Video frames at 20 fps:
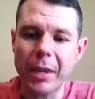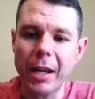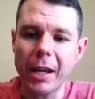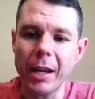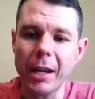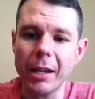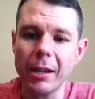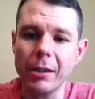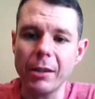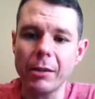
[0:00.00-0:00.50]

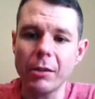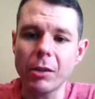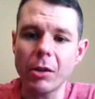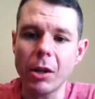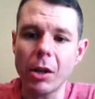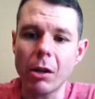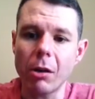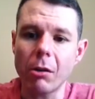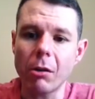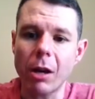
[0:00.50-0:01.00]
And, you
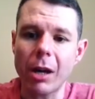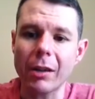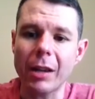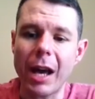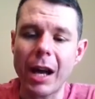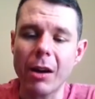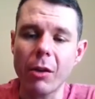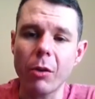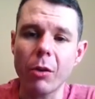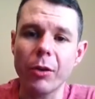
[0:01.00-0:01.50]
know, a
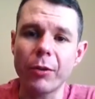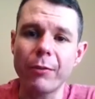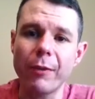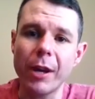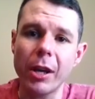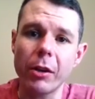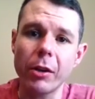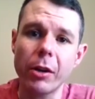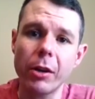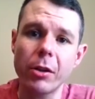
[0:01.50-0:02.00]
lot of those
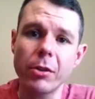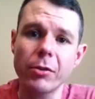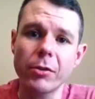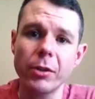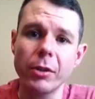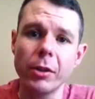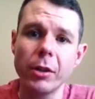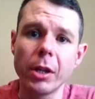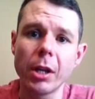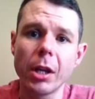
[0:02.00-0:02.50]
failures
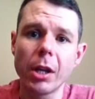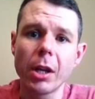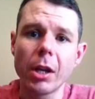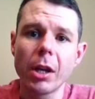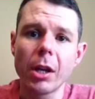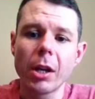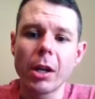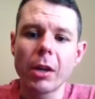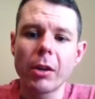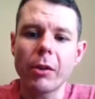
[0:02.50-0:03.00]
and
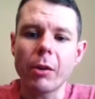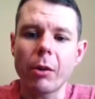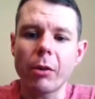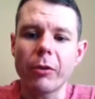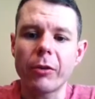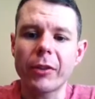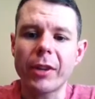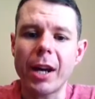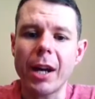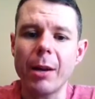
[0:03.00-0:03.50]

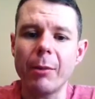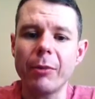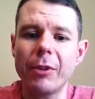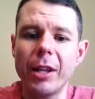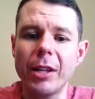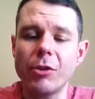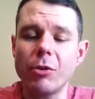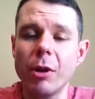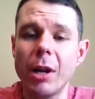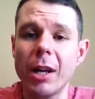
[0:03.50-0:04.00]
those times
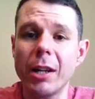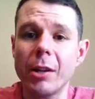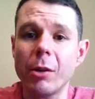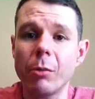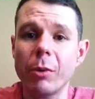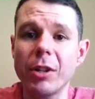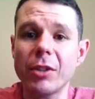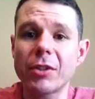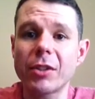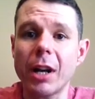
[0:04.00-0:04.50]
that you had to
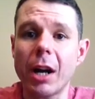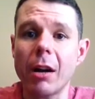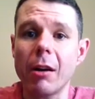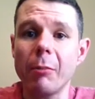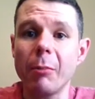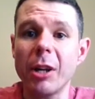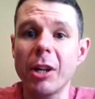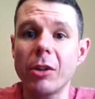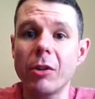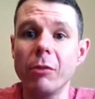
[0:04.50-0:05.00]
restart
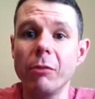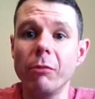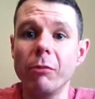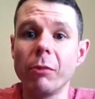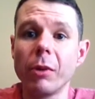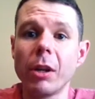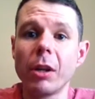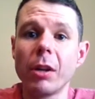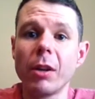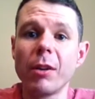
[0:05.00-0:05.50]
make you
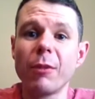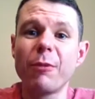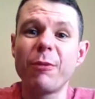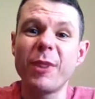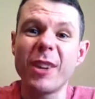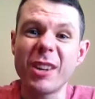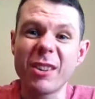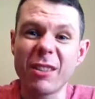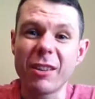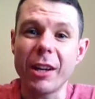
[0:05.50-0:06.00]

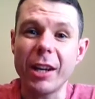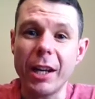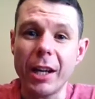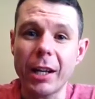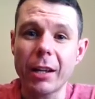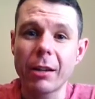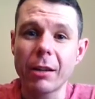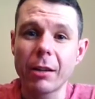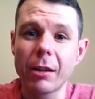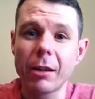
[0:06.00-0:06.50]
feel
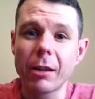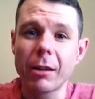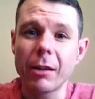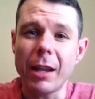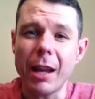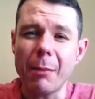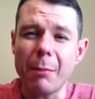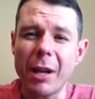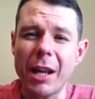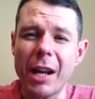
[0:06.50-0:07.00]
like
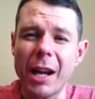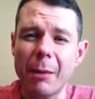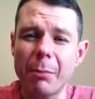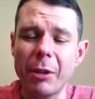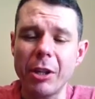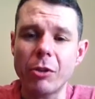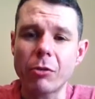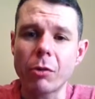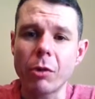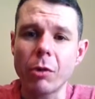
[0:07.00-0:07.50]
that may not
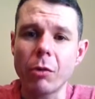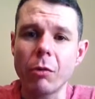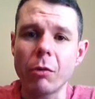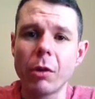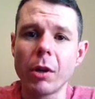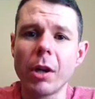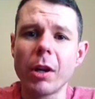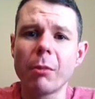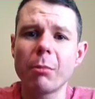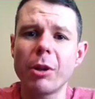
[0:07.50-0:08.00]
be true.
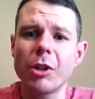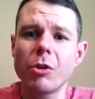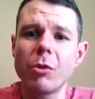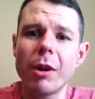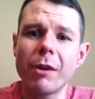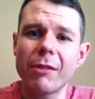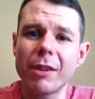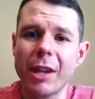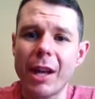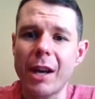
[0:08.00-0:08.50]
But you
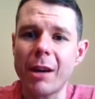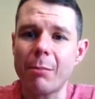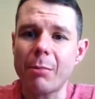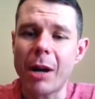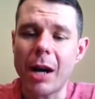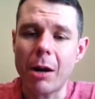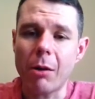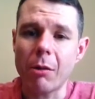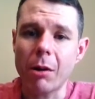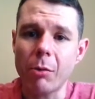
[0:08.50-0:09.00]
have a lot of
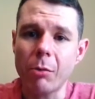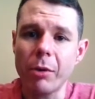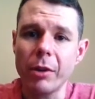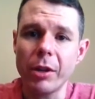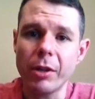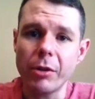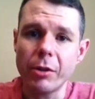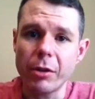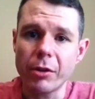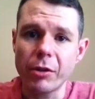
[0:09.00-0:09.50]
power
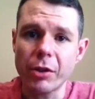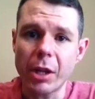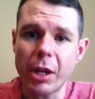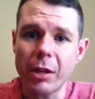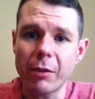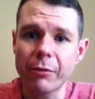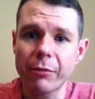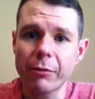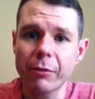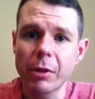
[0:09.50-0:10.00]
within
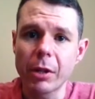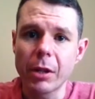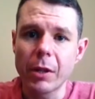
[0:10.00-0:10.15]
yourself.